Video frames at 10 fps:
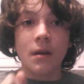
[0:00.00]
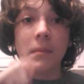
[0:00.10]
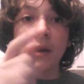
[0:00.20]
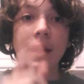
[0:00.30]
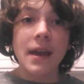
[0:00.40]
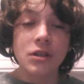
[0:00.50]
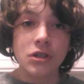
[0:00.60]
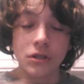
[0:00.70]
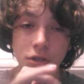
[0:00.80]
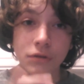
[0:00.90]
My
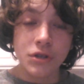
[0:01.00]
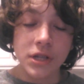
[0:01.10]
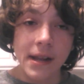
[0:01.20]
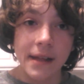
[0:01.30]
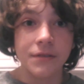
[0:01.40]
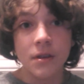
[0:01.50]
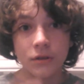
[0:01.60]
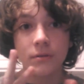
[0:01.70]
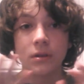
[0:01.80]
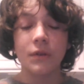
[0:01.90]
reaction to you shitheads
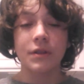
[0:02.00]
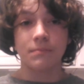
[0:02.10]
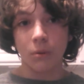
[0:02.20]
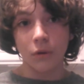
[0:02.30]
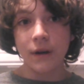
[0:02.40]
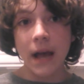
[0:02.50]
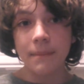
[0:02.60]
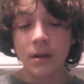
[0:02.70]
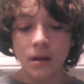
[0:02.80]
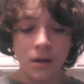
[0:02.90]
doing all this
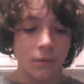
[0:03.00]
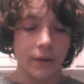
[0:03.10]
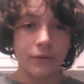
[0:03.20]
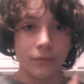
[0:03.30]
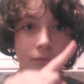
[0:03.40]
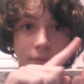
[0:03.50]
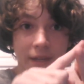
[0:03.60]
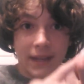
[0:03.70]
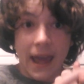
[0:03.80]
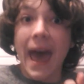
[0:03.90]
bullcrap with
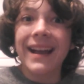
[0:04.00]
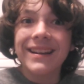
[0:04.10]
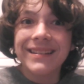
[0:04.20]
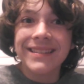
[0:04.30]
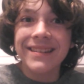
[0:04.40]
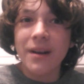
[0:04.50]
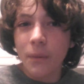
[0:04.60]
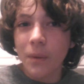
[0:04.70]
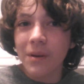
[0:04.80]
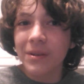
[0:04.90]
React
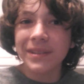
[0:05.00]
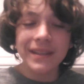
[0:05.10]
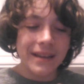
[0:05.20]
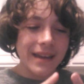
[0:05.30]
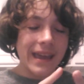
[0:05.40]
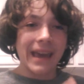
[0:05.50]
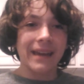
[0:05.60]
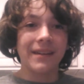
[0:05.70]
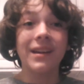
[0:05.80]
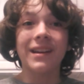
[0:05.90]
World
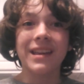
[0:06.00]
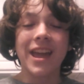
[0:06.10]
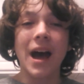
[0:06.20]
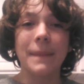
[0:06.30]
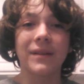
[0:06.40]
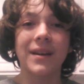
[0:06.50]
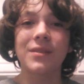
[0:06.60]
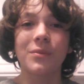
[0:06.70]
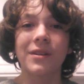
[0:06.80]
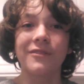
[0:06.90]
and copyrighting
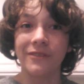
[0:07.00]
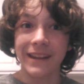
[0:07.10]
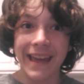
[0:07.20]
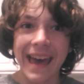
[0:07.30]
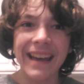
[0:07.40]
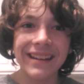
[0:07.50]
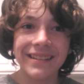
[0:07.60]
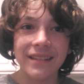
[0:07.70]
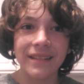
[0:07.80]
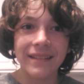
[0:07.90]
the word
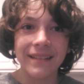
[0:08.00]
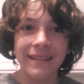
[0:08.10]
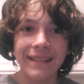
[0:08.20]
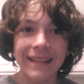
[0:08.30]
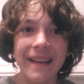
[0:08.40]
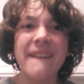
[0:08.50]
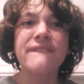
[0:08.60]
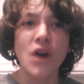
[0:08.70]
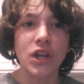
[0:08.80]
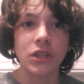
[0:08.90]
React?
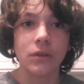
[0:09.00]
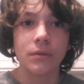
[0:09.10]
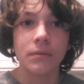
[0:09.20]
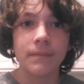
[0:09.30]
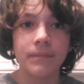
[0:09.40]
Fuck you.